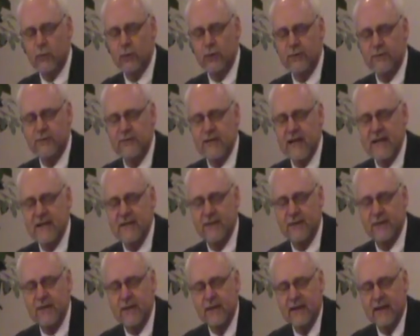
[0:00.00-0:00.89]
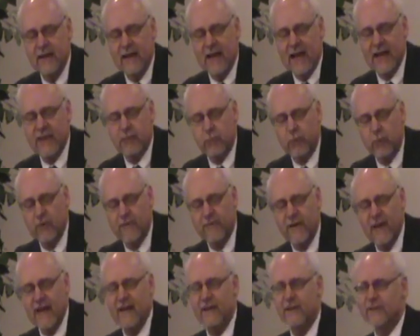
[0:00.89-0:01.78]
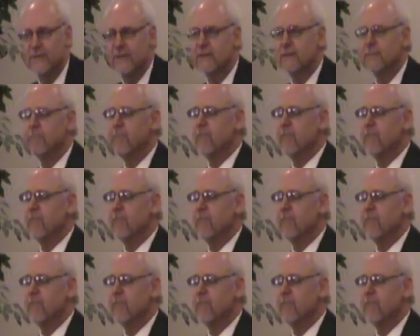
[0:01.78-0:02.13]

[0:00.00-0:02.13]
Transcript: root of David, hath prevailed.